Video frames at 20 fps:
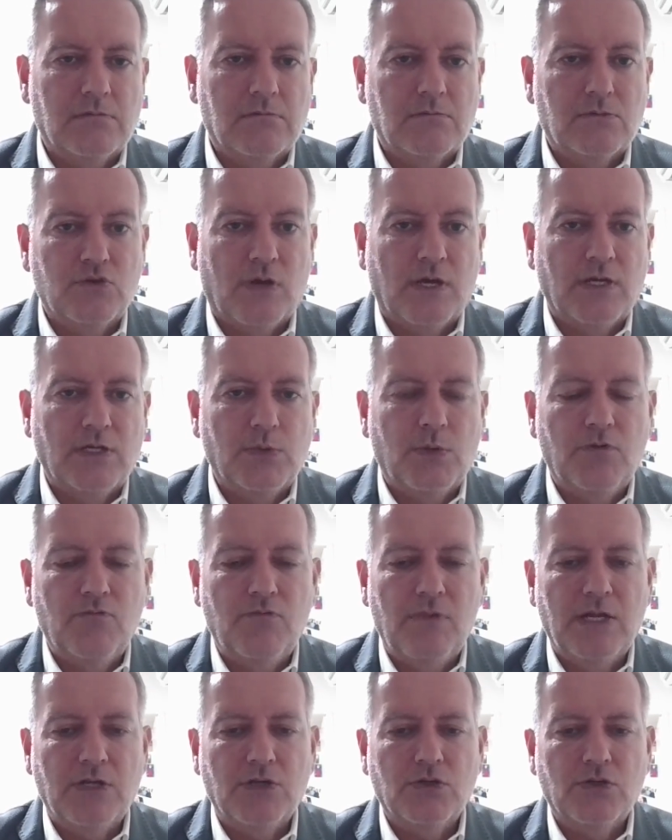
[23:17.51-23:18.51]
trying to
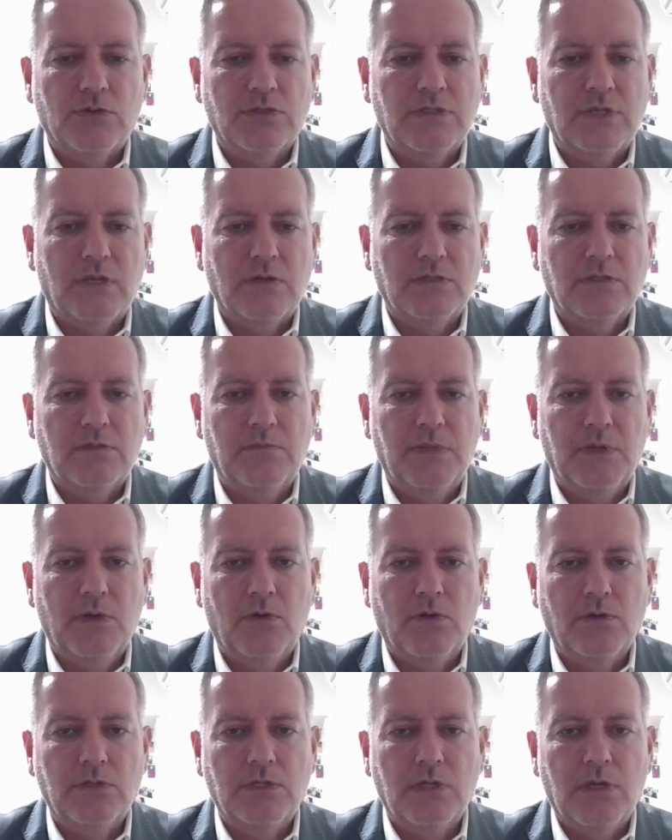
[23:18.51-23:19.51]
enrich or start to
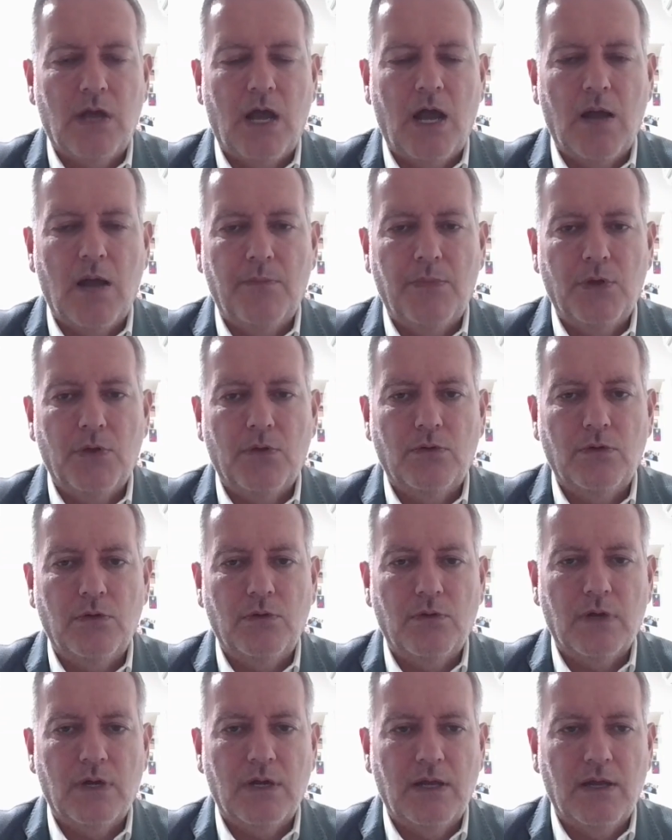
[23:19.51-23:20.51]
build up your
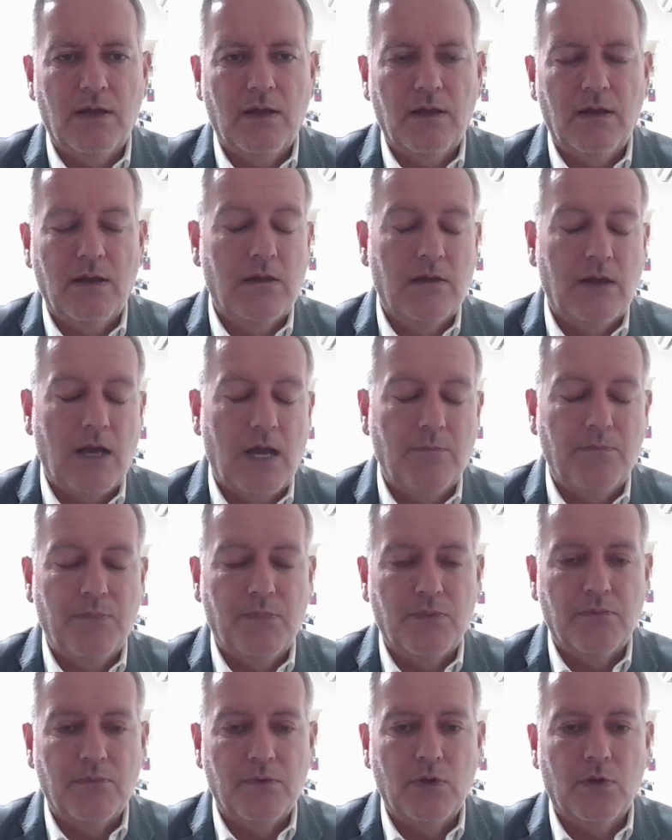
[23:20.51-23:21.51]

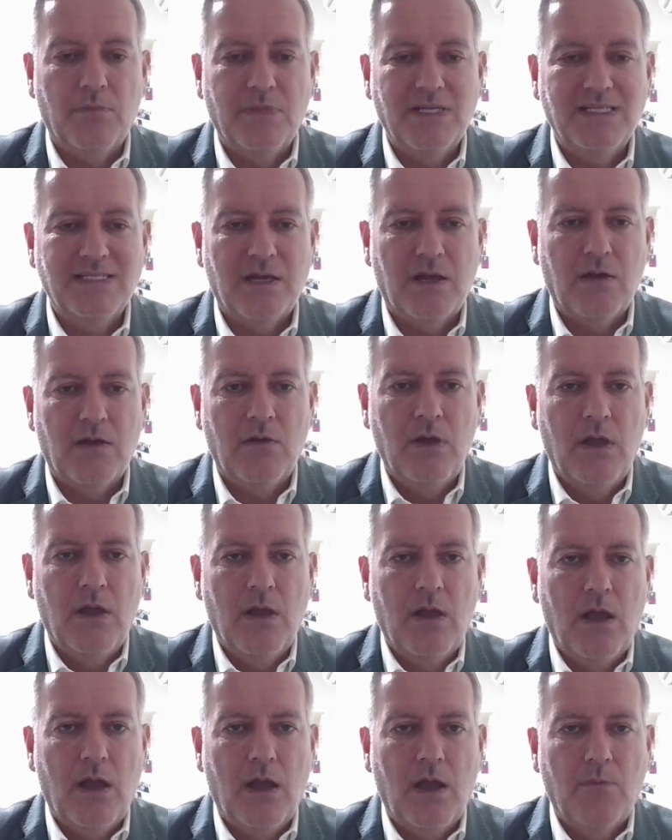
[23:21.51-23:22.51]
your missile
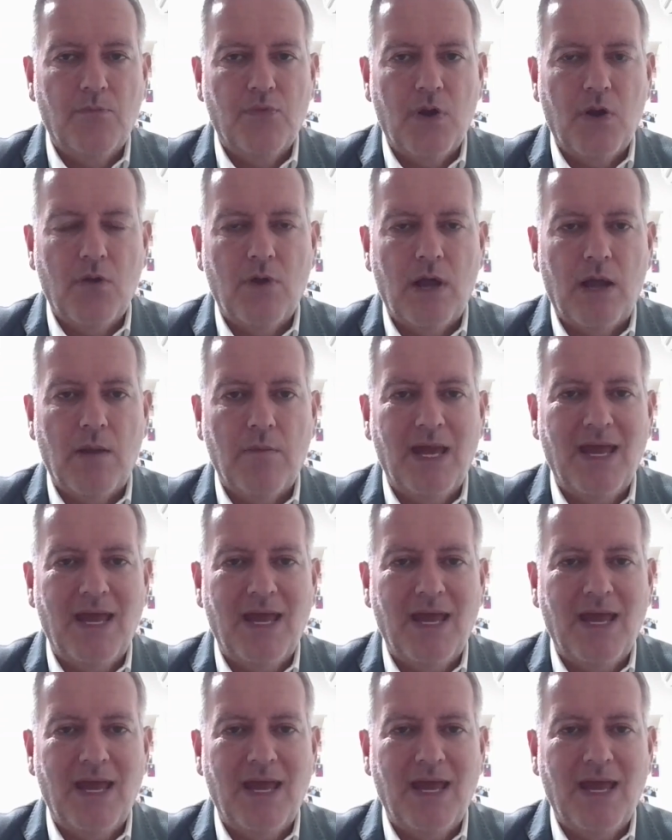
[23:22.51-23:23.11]
program.